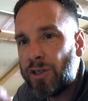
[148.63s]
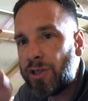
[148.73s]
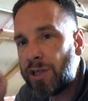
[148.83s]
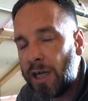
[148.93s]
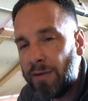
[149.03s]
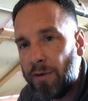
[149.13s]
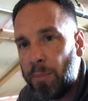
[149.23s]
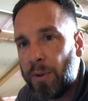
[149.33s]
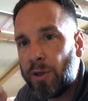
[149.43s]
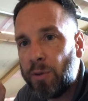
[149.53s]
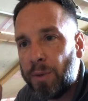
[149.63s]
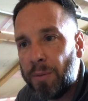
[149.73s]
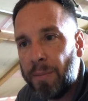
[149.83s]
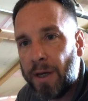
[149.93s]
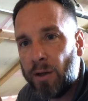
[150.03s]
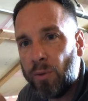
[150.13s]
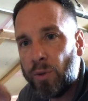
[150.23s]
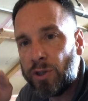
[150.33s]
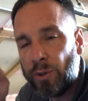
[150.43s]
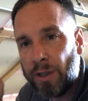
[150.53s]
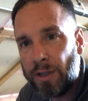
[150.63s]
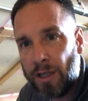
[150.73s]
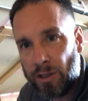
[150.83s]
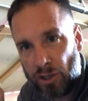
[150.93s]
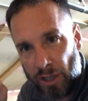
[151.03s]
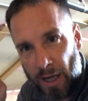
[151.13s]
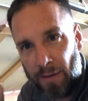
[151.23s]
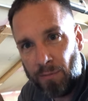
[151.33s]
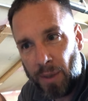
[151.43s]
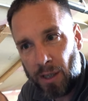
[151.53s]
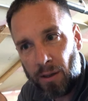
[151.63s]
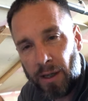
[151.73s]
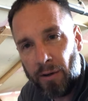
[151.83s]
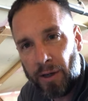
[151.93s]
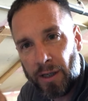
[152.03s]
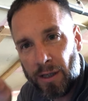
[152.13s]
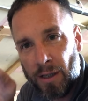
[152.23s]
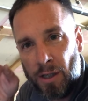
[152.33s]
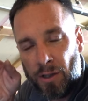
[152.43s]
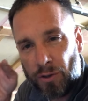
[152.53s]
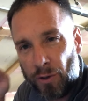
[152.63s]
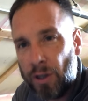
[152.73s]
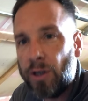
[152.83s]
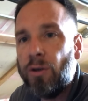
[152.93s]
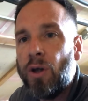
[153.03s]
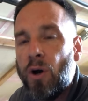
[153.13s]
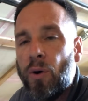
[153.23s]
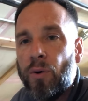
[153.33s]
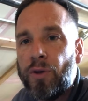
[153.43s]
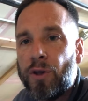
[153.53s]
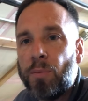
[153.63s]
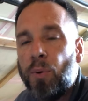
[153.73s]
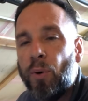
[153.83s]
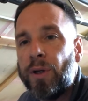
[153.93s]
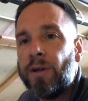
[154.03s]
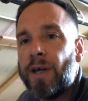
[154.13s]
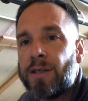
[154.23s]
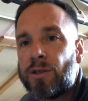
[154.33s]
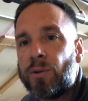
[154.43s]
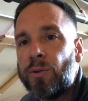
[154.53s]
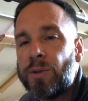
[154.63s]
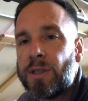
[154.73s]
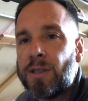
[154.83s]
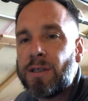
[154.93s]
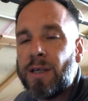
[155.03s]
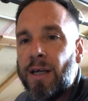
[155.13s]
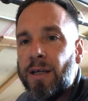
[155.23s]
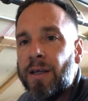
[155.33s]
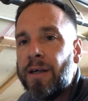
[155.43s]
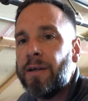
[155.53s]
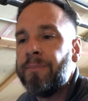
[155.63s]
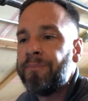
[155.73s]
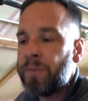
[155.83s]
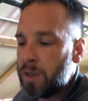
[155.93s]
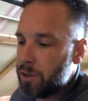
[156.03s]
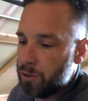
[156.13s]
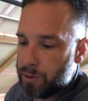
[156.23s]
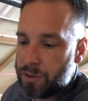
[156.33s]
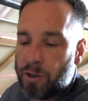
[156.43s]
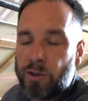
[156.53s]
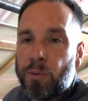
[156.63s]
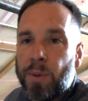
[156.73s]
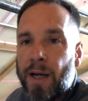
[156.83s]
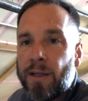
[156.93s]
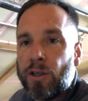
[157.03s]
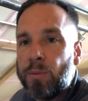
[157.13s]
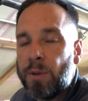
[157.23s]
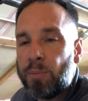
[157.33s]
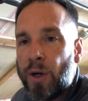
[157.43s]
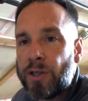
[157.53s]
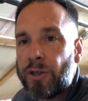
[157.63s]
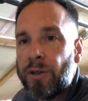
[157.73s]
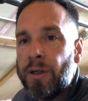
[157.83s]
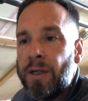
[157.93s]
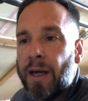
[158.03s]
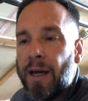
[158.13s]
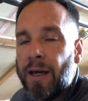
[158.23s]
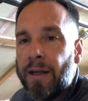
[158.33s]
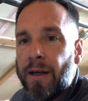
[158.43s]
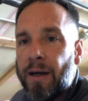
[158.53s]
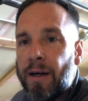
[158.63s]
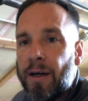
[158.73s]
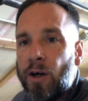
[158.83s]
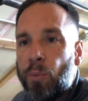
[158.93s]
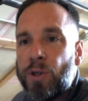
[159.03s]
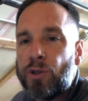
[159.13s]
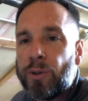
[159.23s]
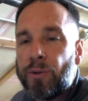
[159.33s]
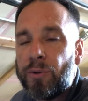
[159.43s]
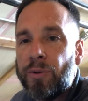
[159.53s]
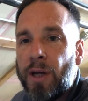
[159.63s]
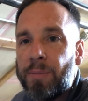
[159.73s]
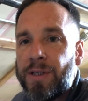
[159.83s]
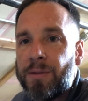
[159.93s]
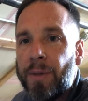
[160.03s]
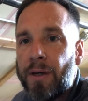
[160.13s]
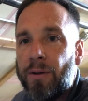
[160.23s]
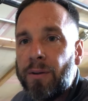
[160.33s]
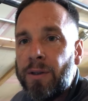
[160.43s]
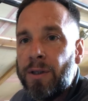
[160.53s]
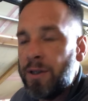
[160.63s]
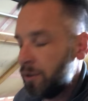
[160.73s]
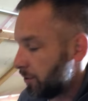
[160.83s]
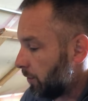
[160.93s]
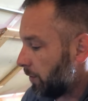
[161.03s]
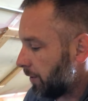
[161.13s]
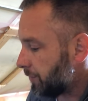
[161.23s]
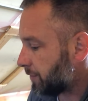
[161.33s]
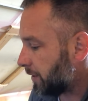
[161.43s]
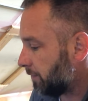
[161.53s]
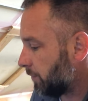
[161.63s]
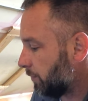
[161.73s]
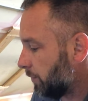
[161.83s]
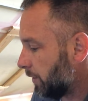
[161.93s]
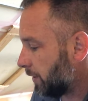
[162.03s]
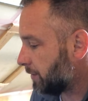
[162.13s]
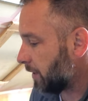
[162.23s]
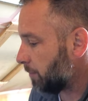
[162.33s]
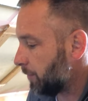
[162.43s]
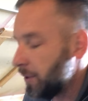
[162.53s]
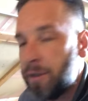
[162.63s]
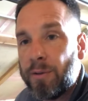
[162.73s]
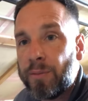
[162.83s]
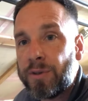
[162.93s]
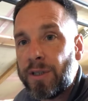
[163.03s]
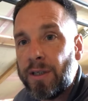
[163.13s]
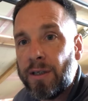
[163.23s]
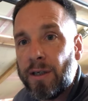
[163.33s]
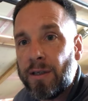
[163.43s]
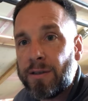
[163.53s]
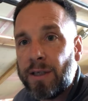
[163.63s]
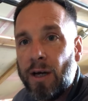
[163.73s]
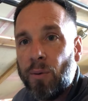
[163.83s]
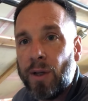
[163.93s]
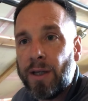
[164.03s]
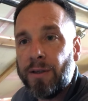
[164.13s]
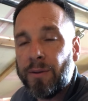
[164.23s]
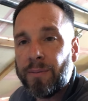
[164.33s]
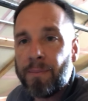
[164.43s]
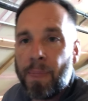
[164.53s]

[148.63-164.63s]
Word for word: shave up a little bit of metal. And once you get that shaved metal area, so that you know that the point of that screw is going to stay in there, you can start to apply a little bit of pressure and uh, help it drill through that piece of metal. So I'll just give you an example here, and we'll see uh, see how well I do.